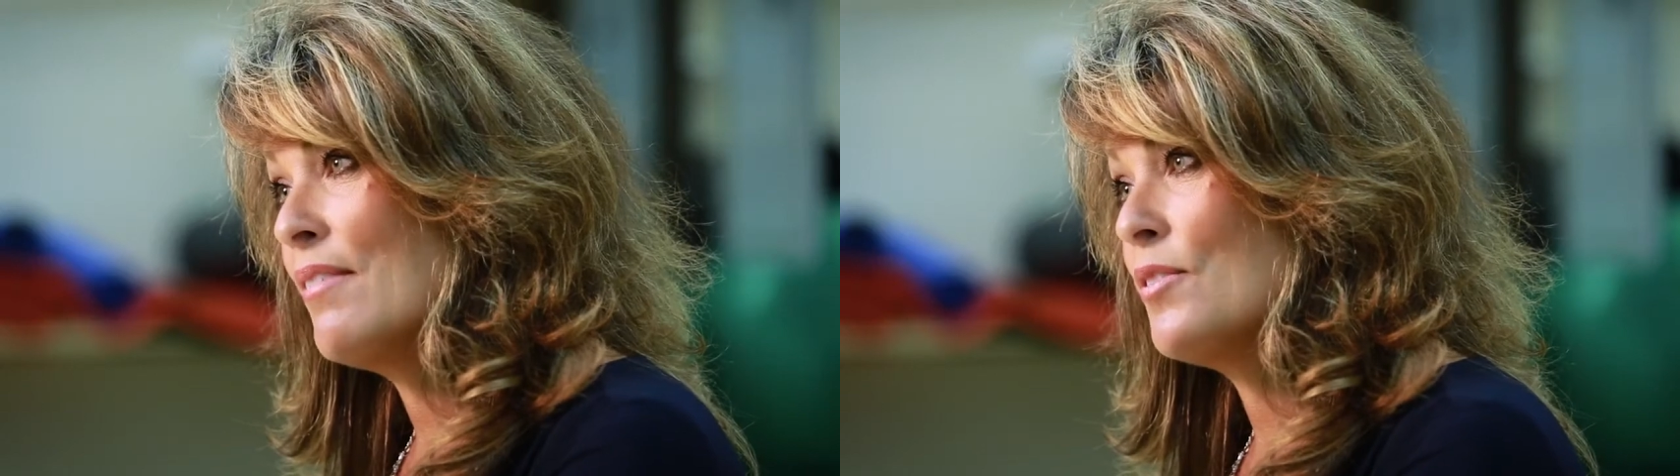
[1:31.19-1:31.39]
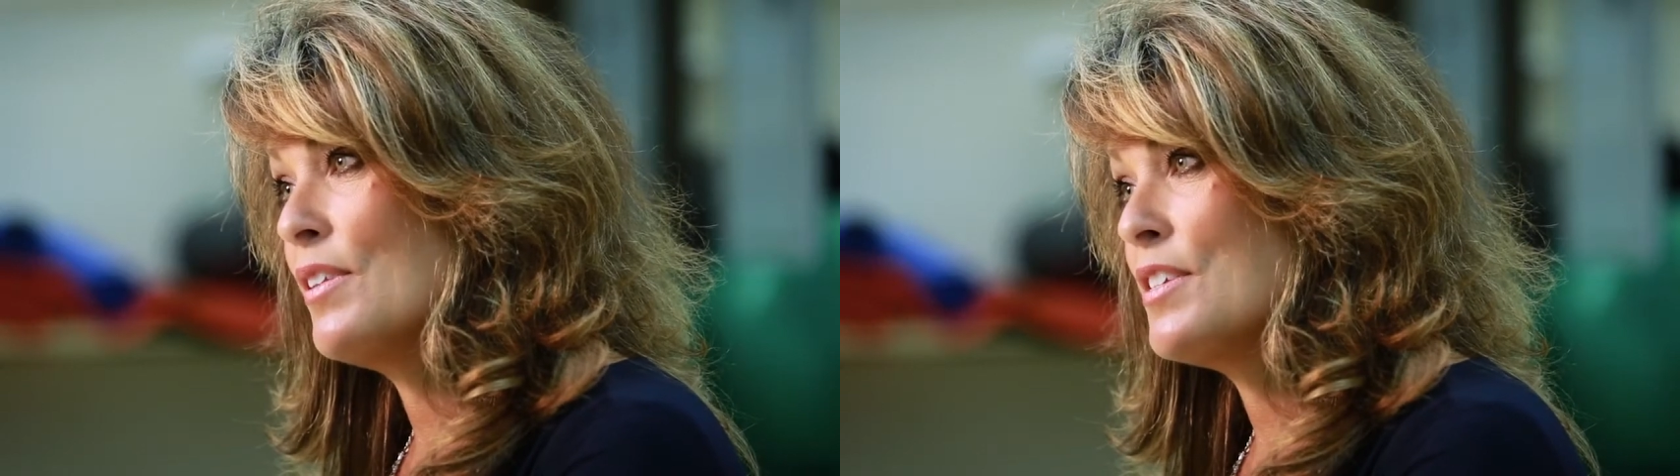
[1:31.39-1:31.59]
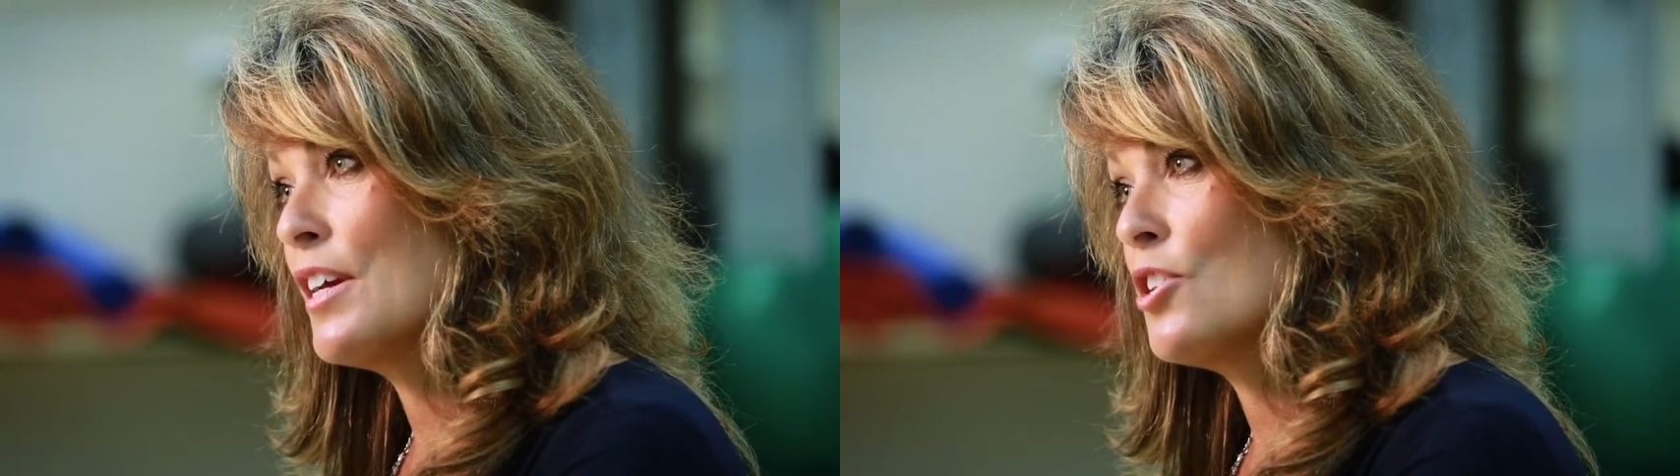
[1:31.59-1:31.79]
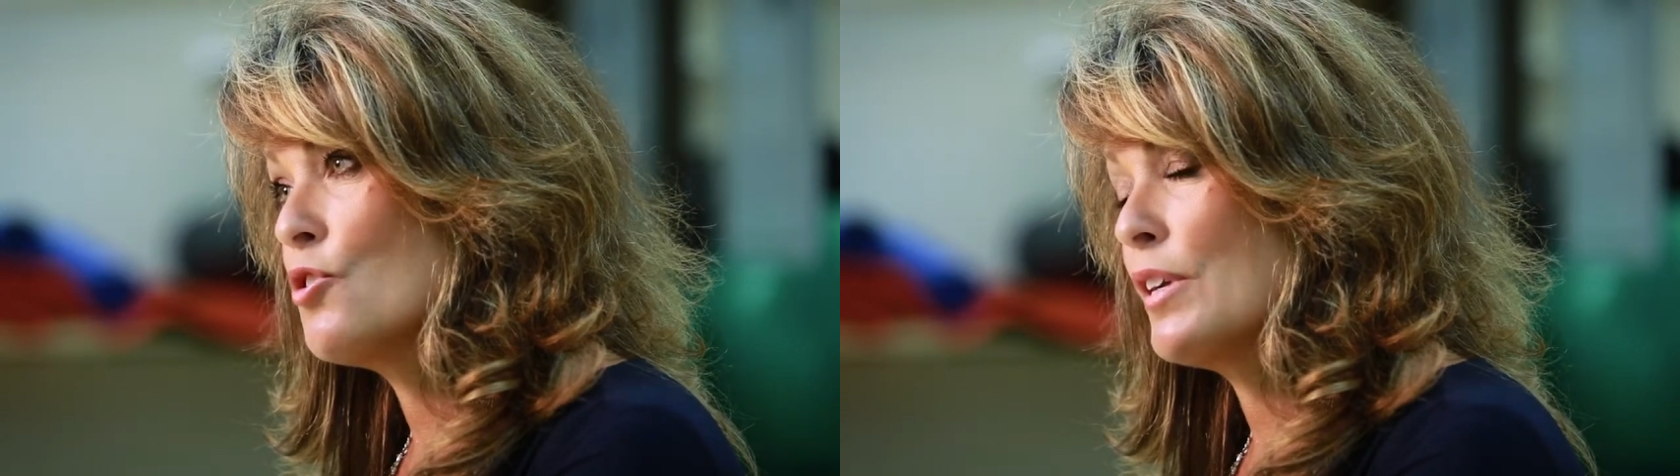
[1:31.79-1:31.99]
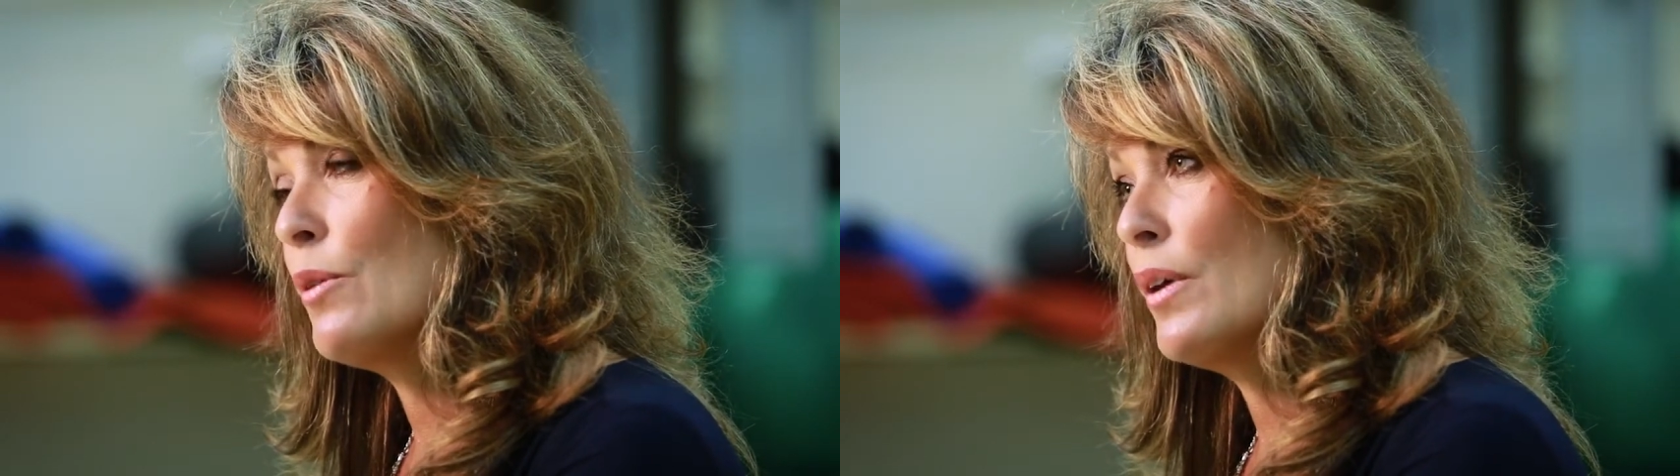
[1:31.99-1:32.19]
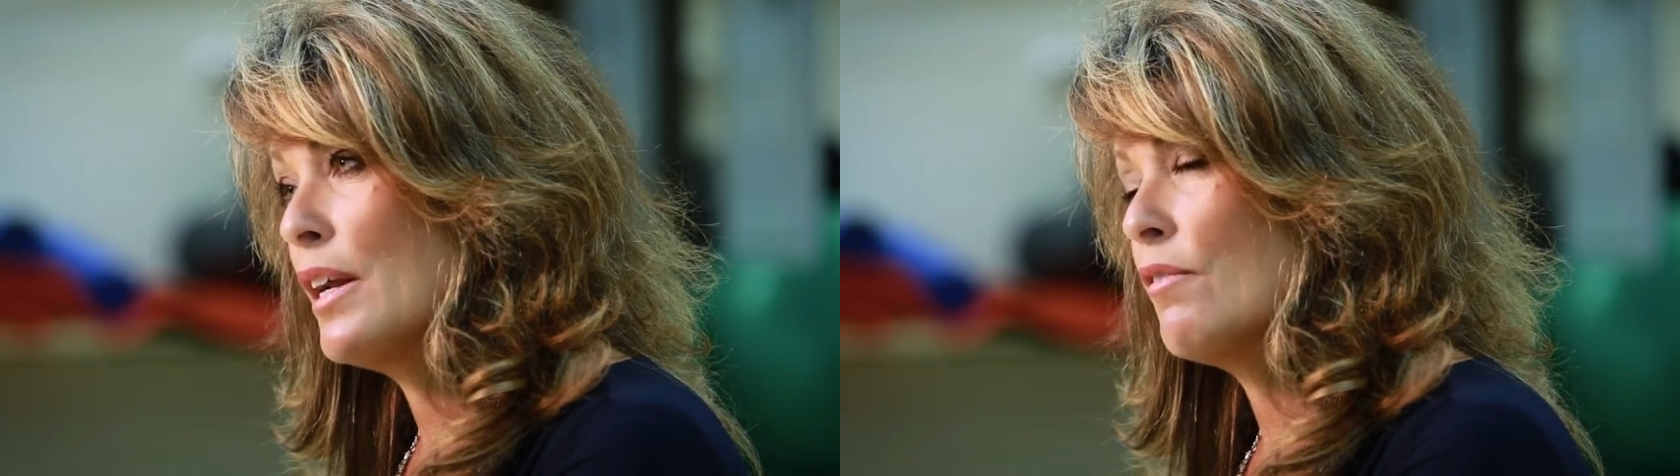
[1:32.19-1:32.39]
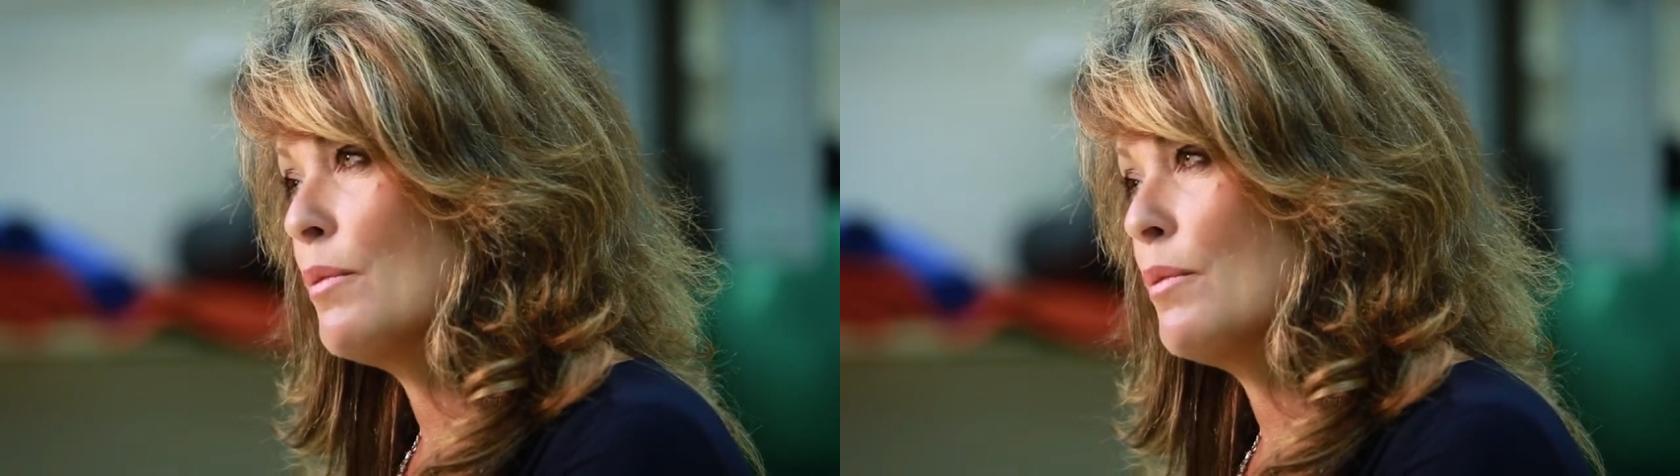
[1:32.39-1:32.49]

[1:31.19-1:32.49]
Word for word: after the surgery, what I